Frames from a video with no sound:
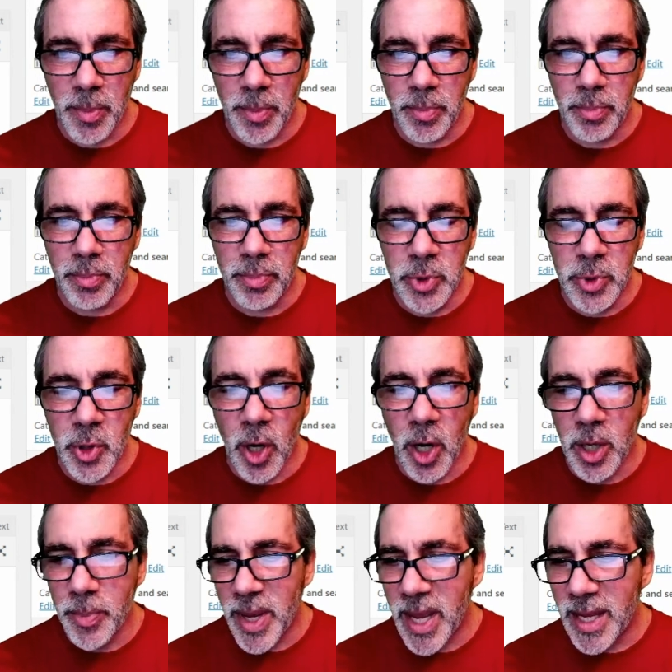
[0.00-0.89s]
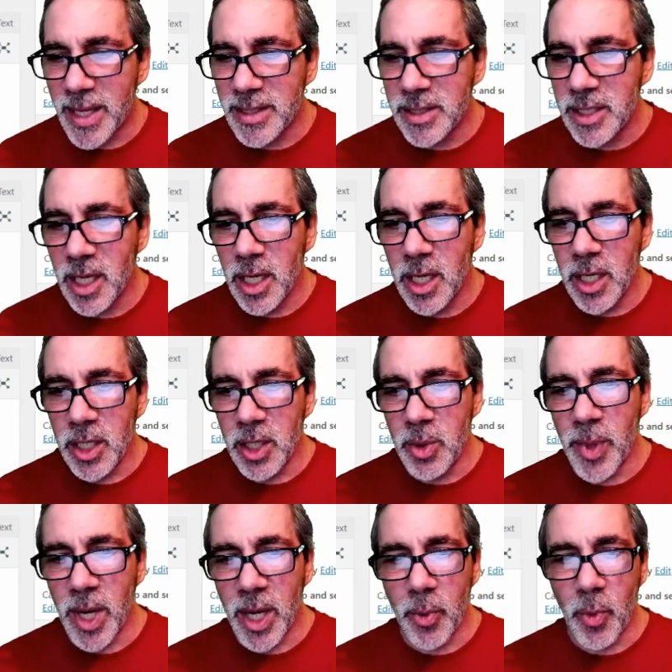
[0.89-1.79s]
dog beds. You
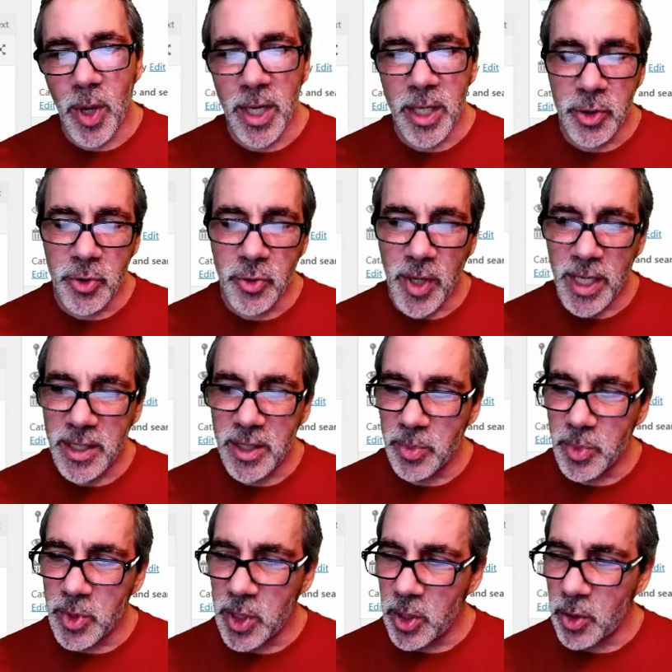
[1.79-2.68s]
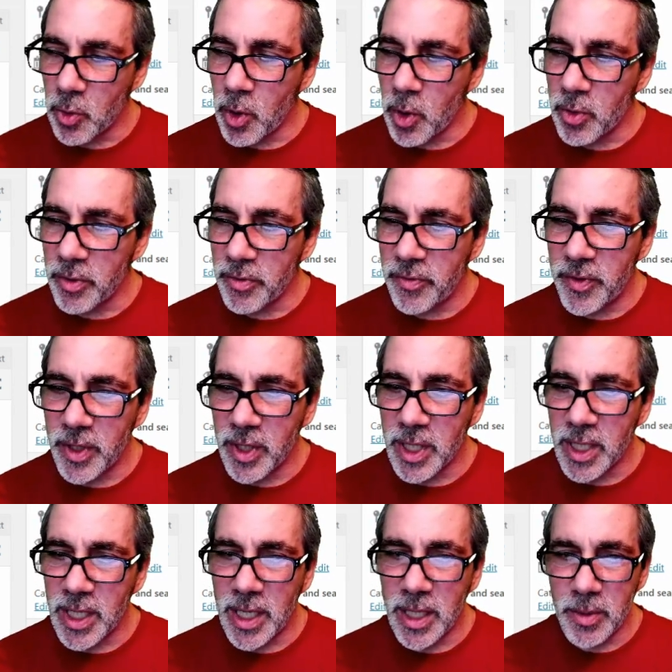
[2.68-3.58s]
might want to direct them to your own
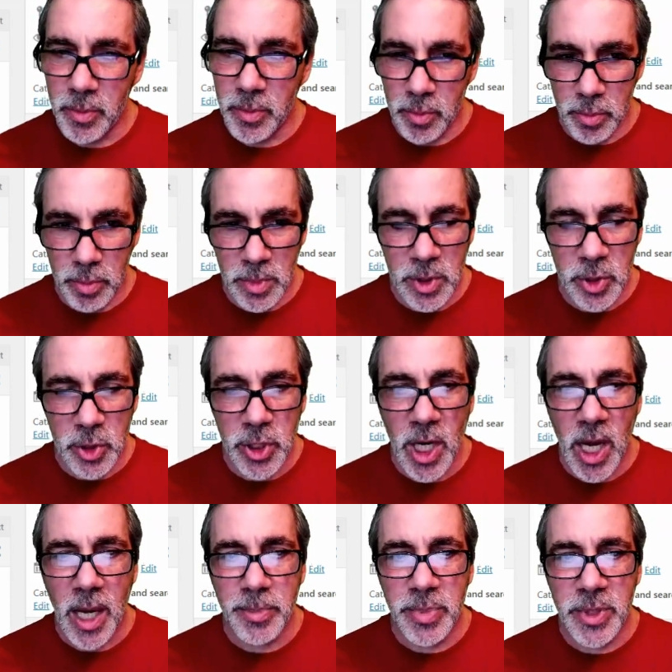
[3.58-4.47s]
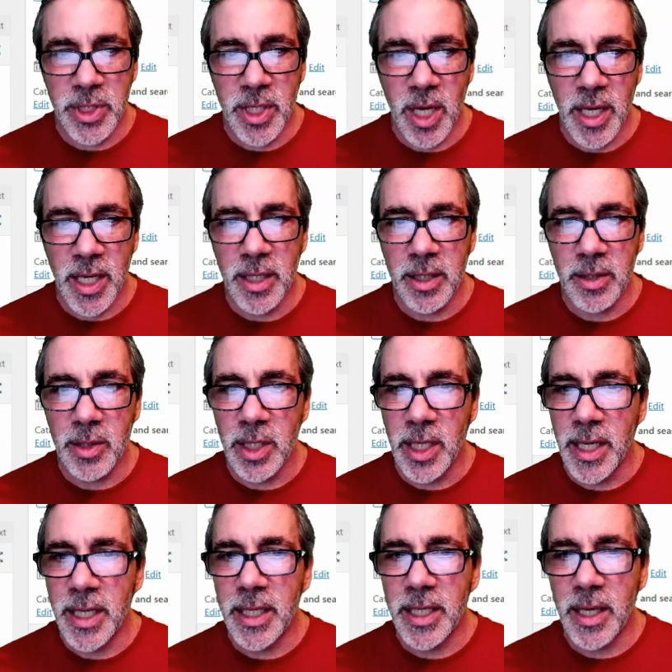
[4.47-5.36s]
affiliate shop site
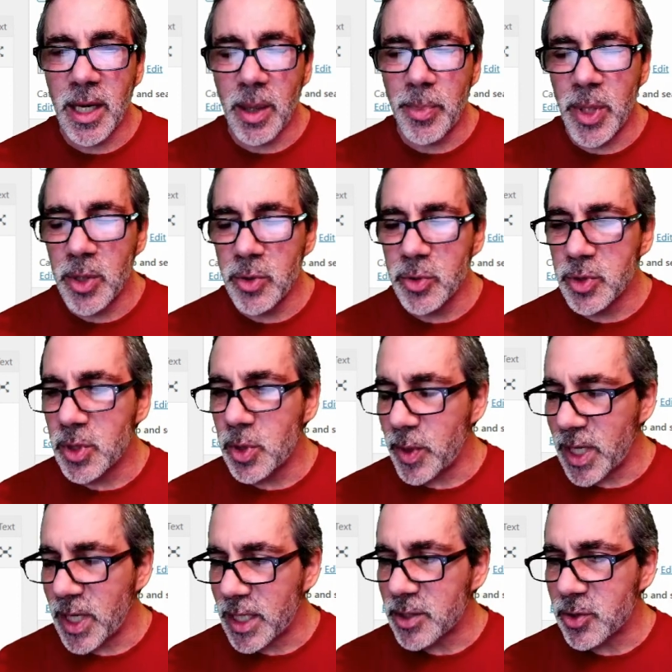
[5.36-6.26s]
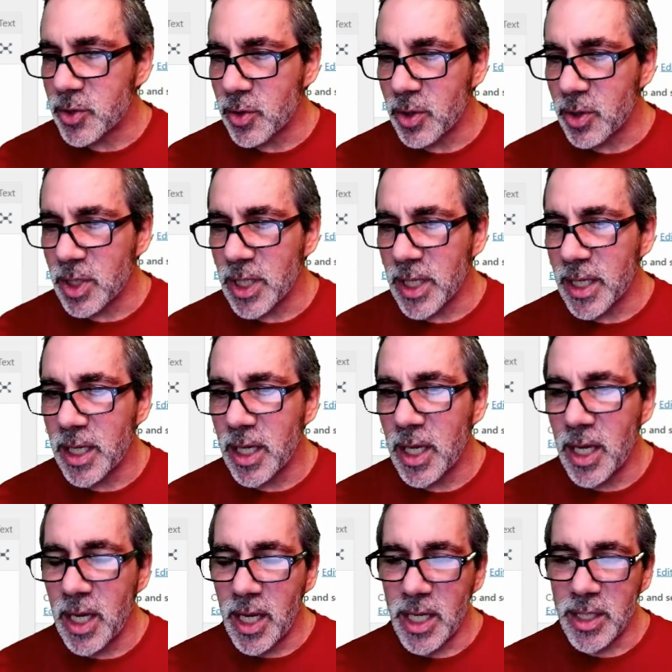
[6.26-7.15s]
link opposed to an external link,
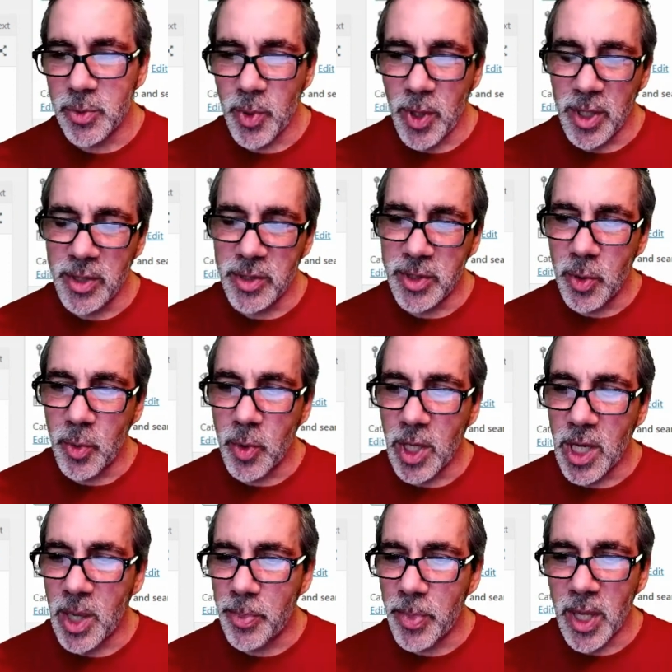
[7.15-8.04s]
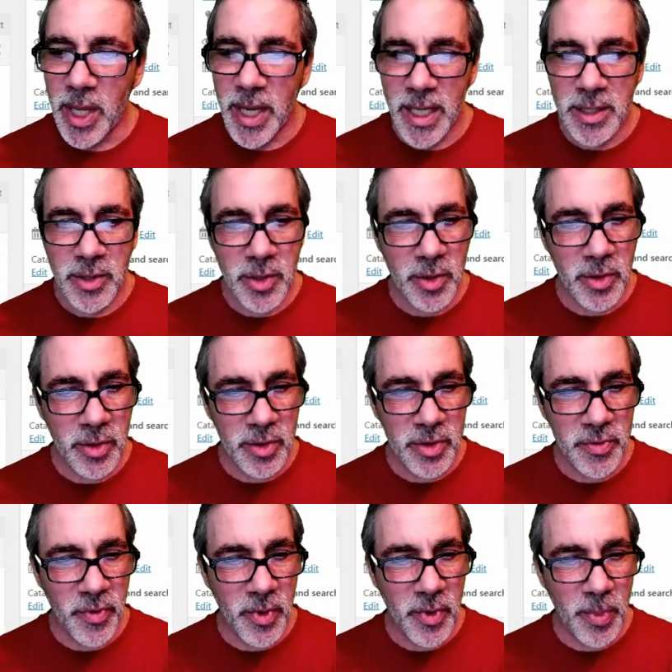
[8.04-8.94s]
as well as do a couple externals
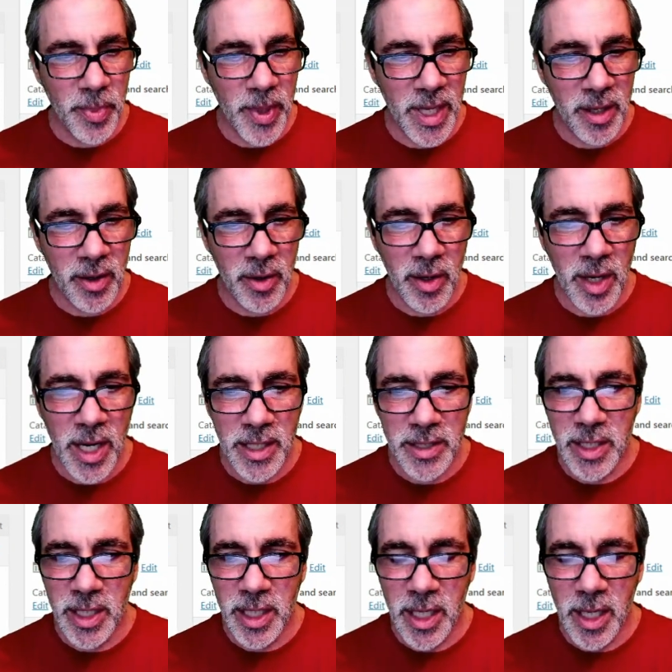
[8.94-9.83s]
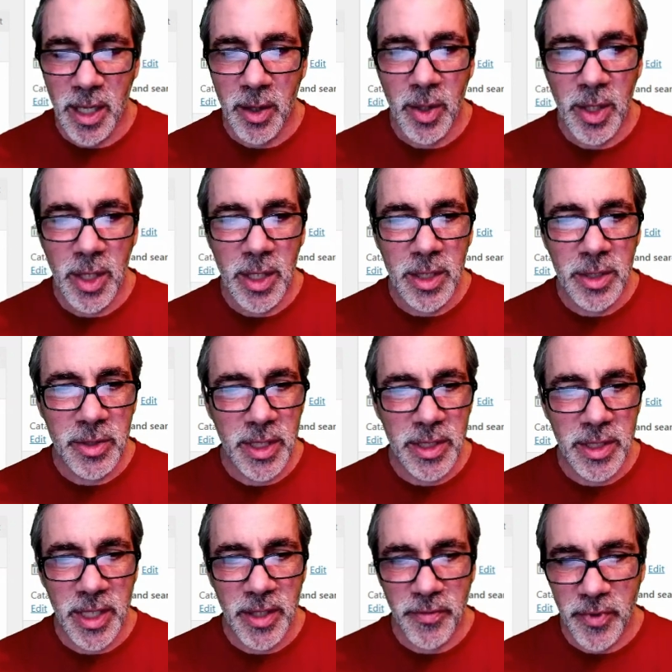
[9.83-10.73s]
for better SEO. So that's
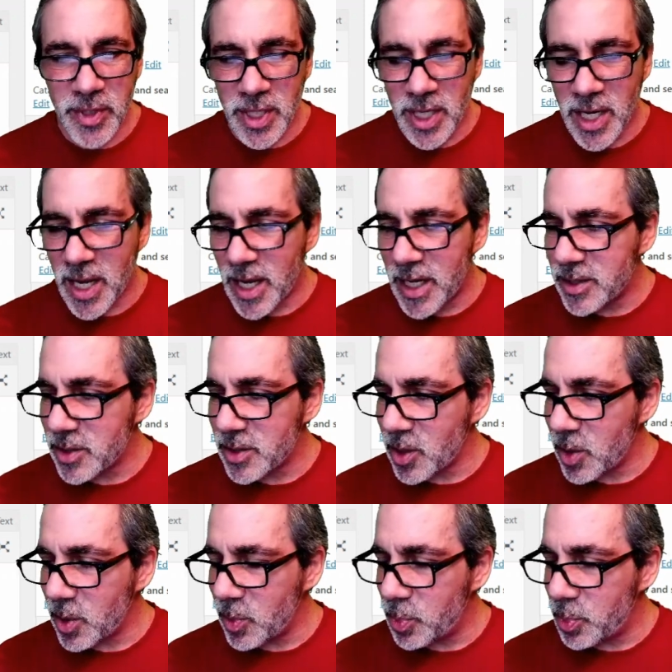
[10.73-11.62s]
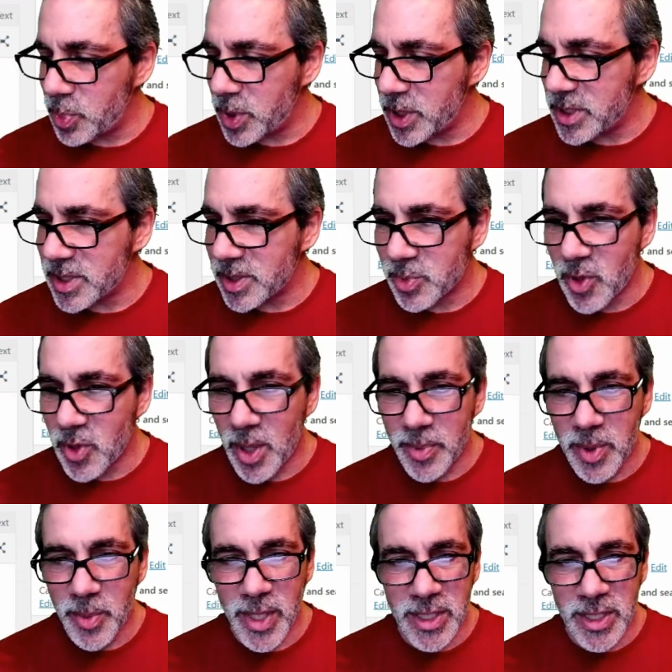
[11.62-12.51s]
it for today. So please subscribe to
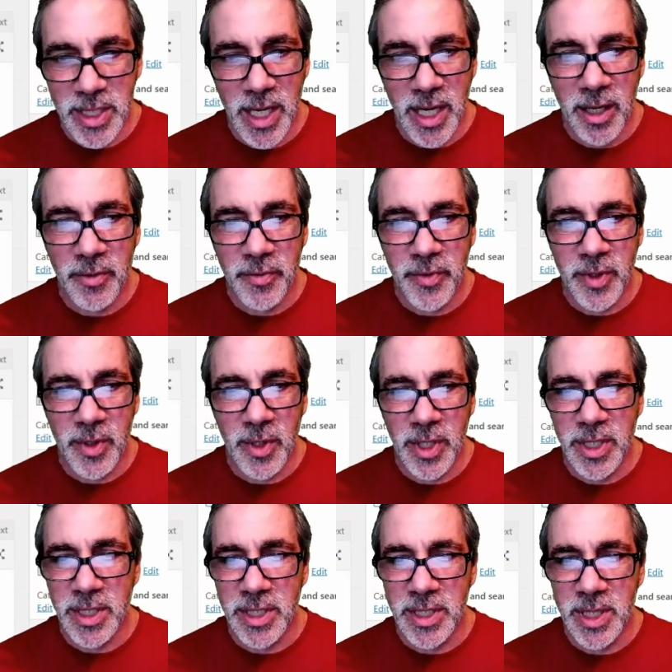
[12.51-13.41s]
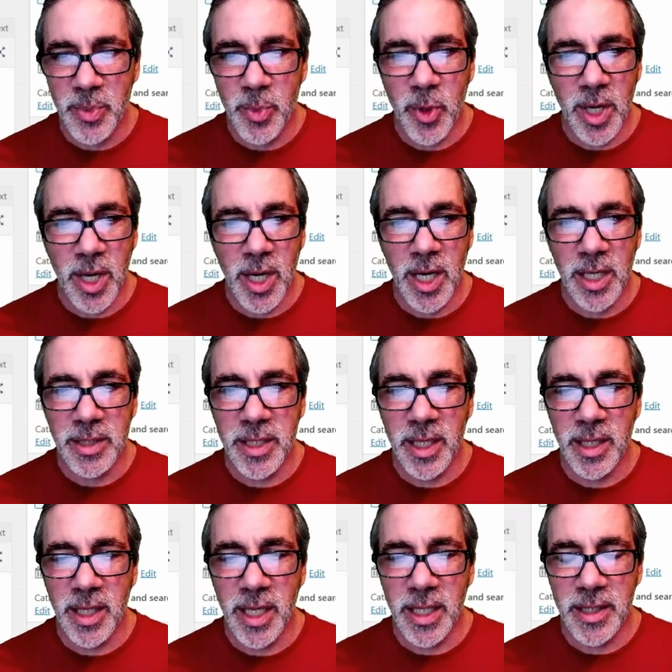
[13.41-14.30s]
my channel if you're looking to see more content
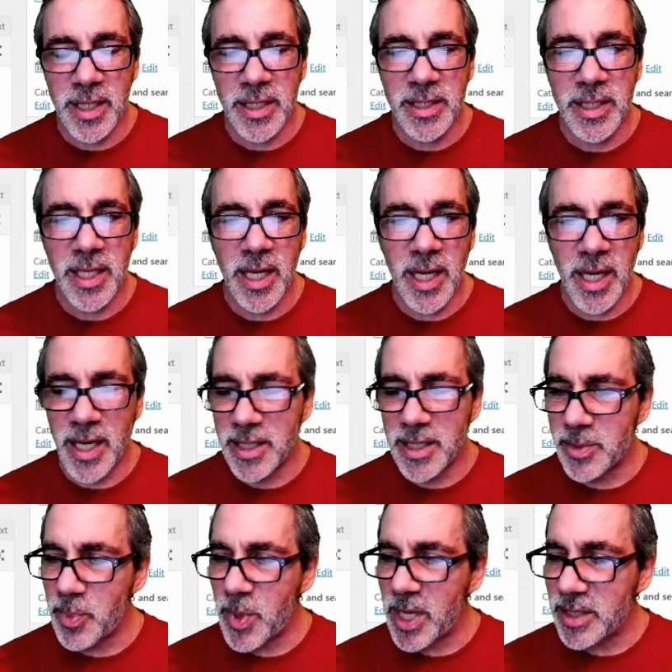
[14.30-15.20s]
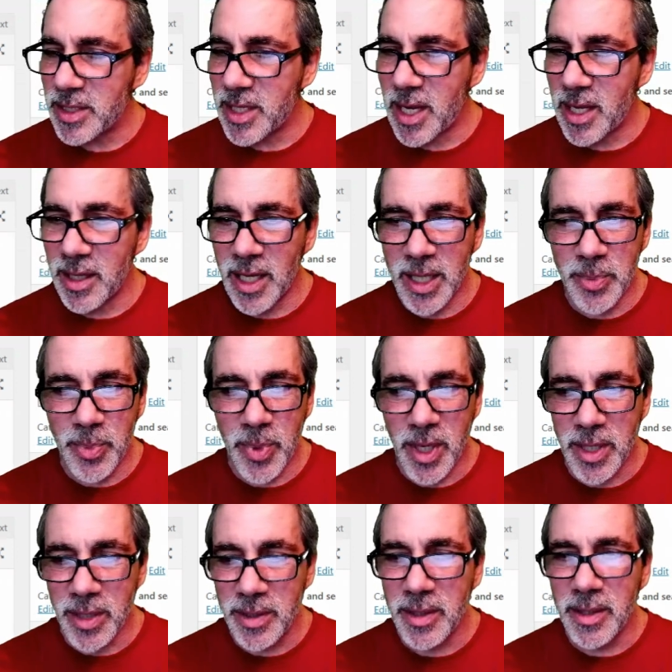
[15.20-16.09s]
like this, and smash that like
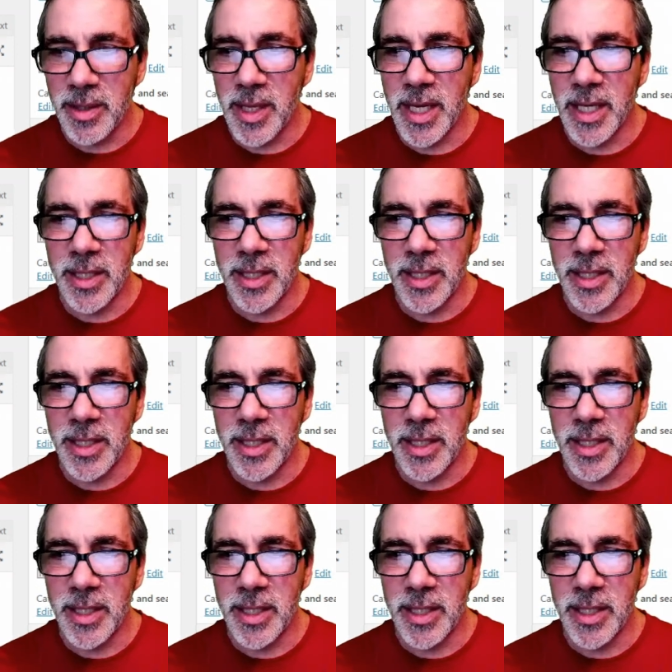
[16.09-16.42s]
button. Thank you.